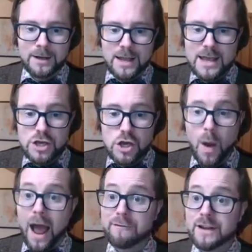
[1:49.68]
And here
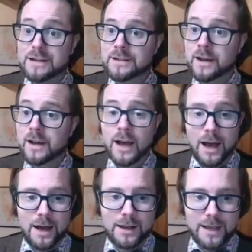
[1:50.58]
you have it
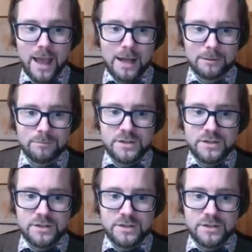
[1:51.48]
again.